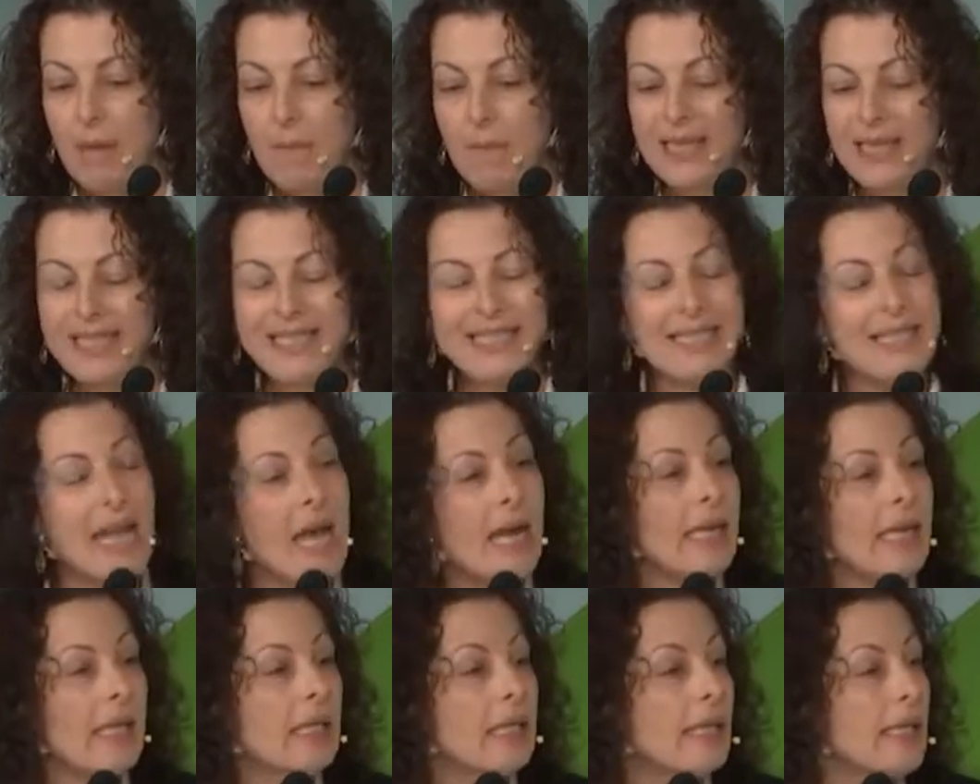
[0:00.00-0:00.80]
But it's
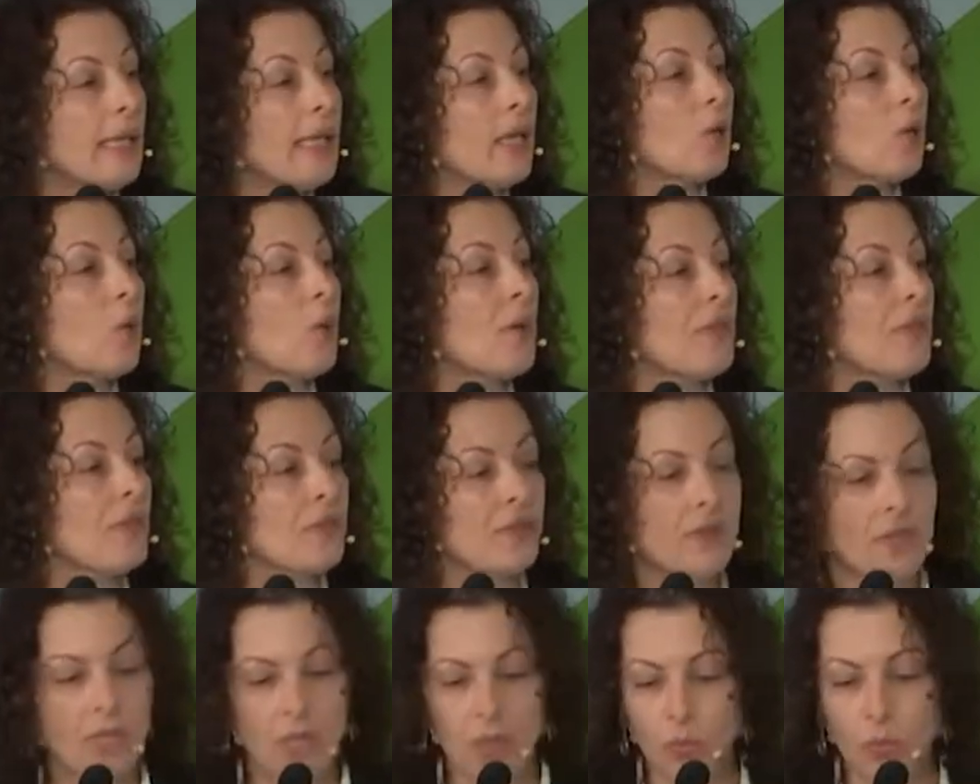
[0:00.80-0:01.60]
not clear what
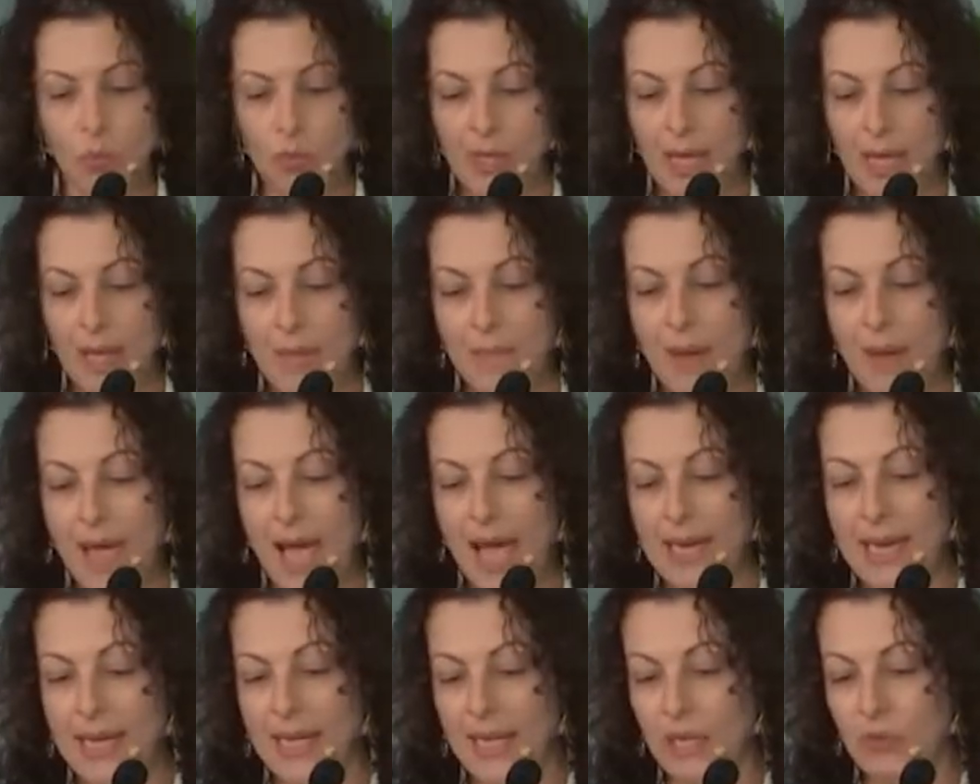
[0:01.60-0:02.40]
the city will get
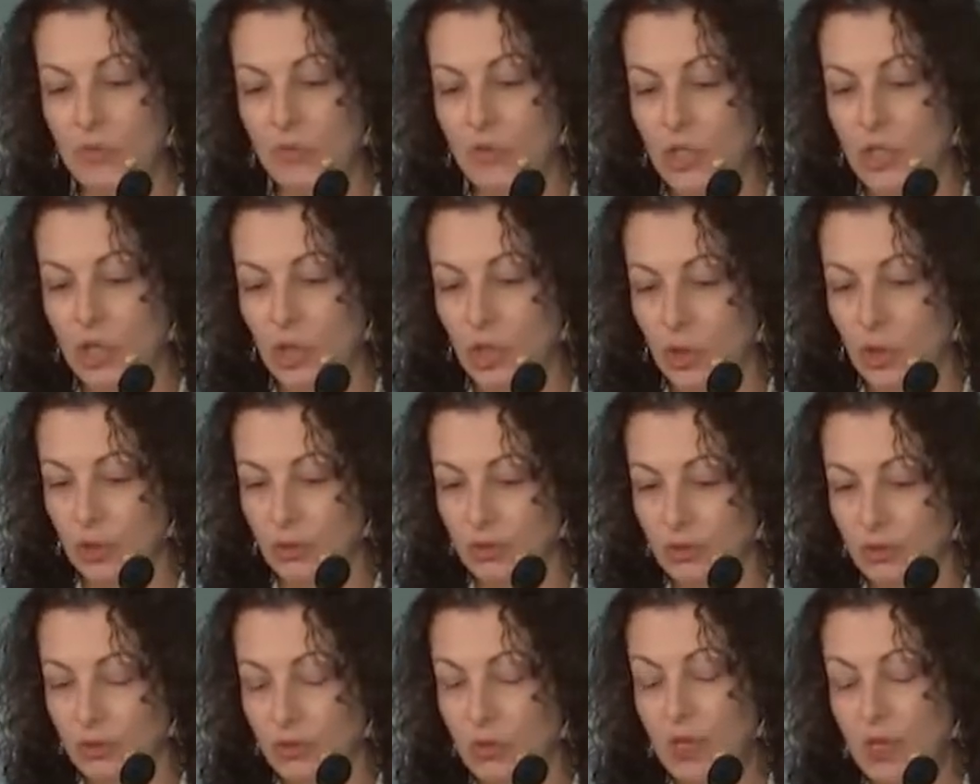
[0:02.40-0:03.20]
back in
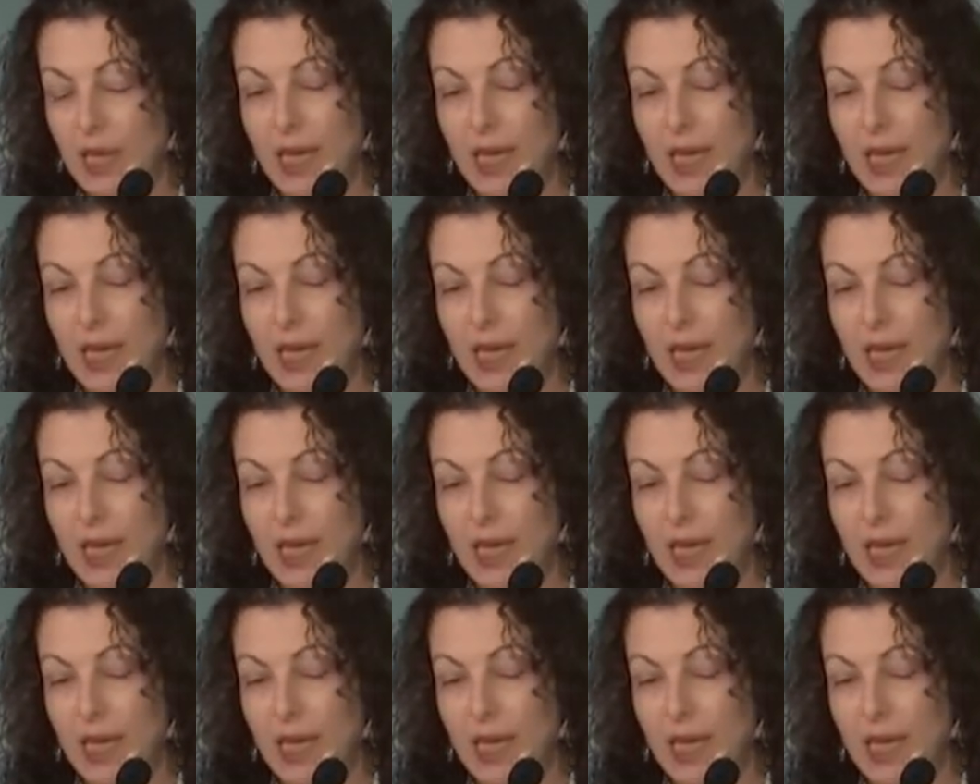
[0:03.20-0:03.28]
return.